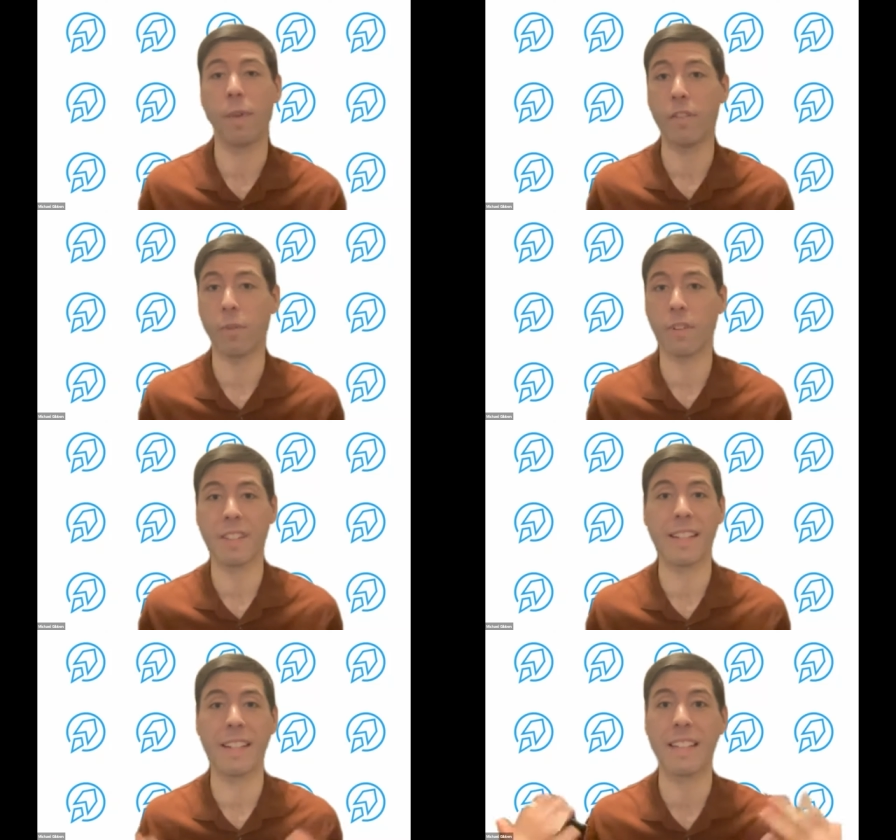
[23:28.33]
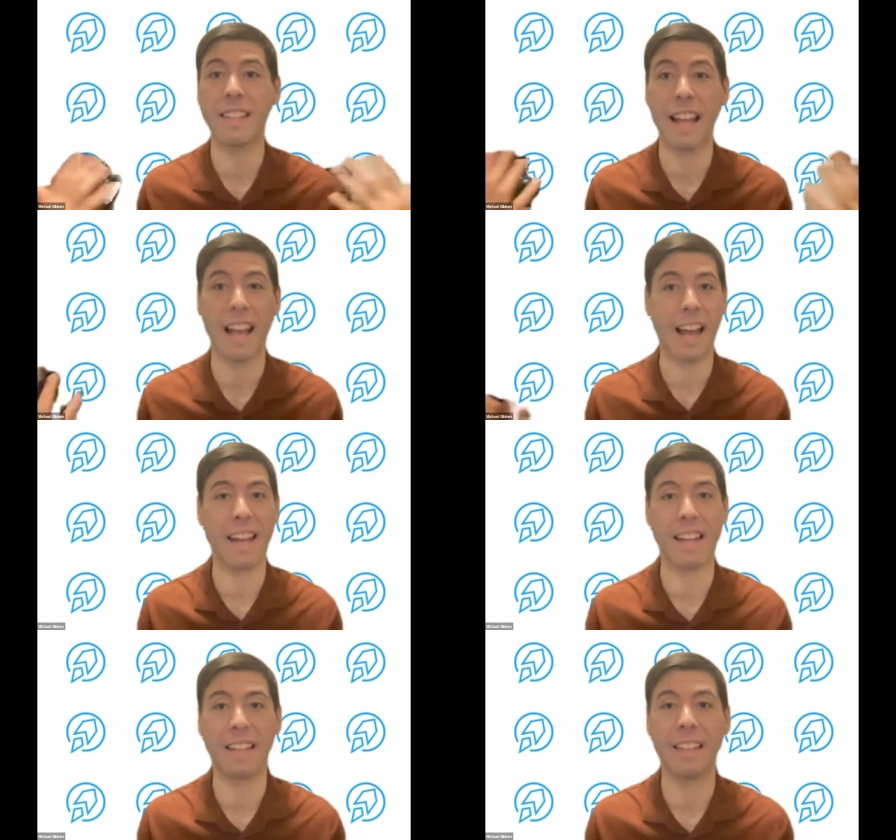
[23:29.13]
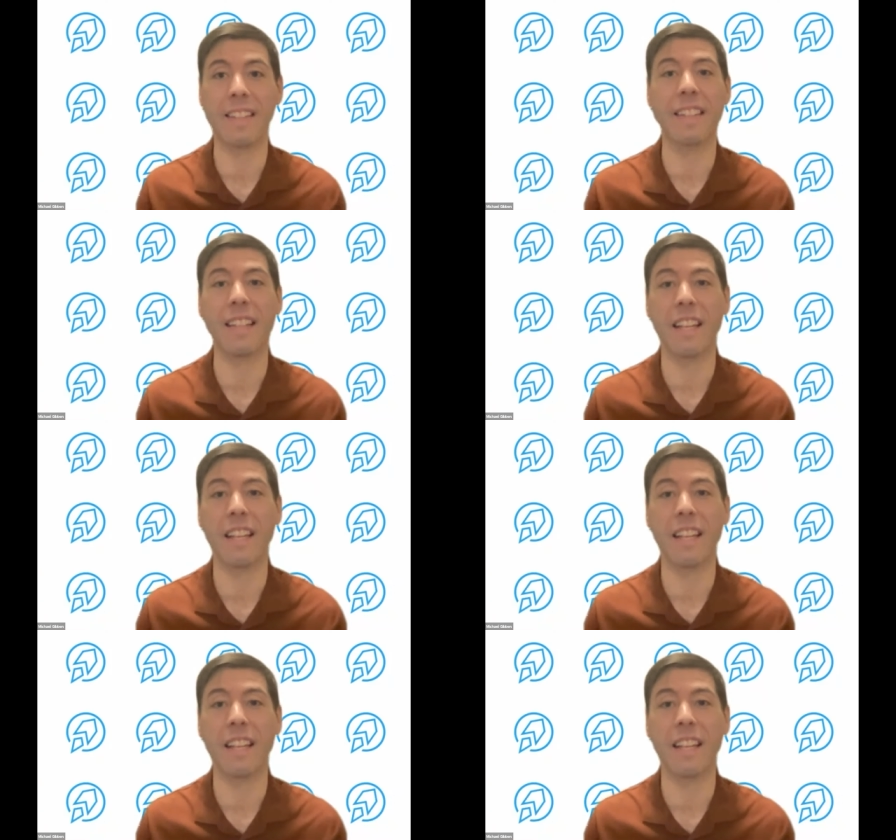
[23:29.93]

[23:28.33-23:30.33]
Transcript: resources. And uh, let's there's